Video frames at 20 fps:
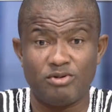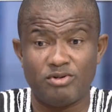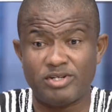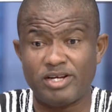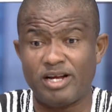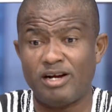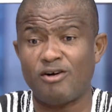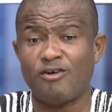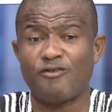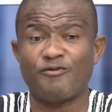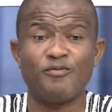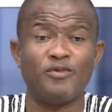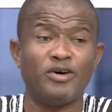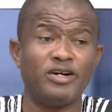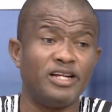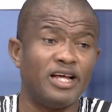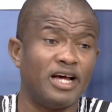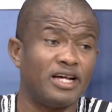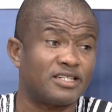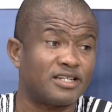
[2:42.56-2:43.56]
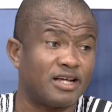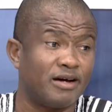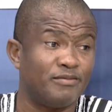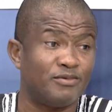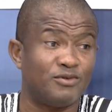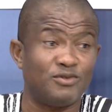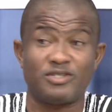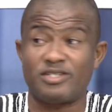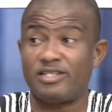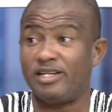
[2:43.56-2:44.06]
Sharing of money has
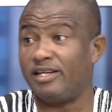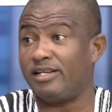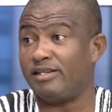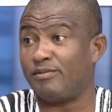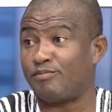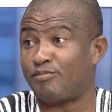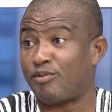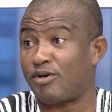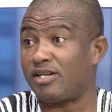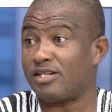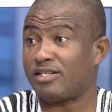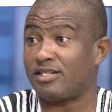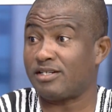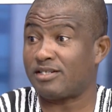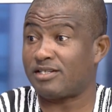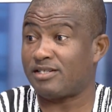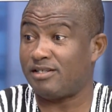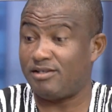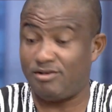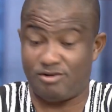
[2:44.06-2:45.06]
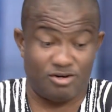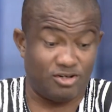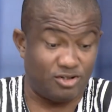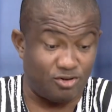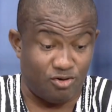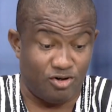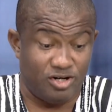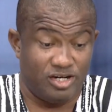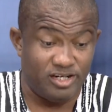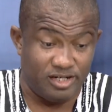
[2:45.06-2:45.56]
come to stay in politics,
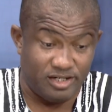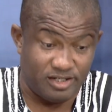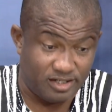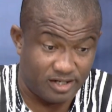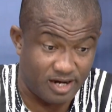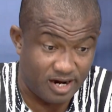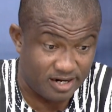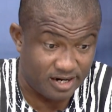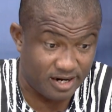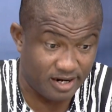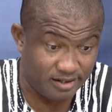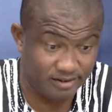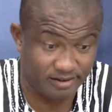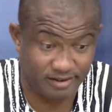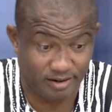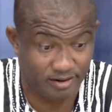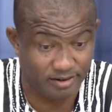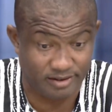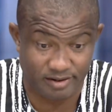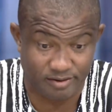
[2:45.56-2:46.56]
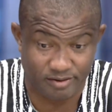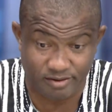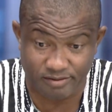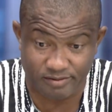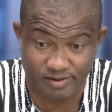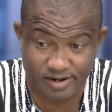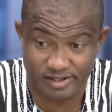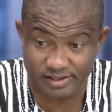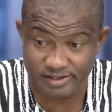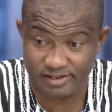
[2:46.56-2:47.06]
not only in Ghana, the
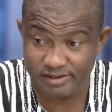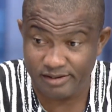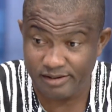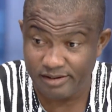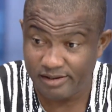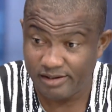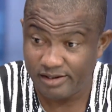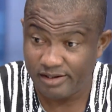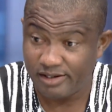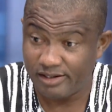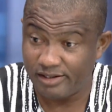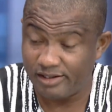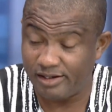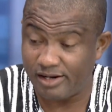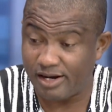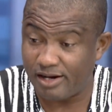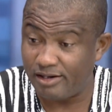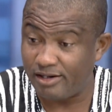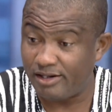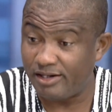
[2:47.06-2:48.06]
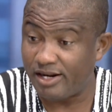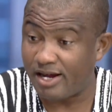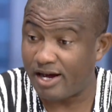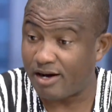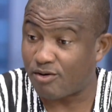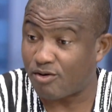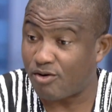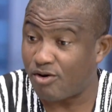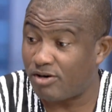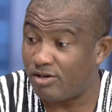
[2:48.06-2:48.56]
whole world. They
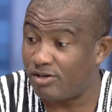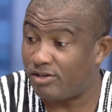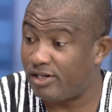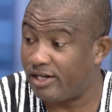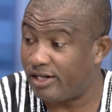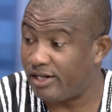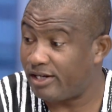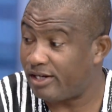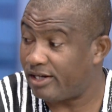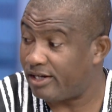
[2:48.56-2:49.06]
are called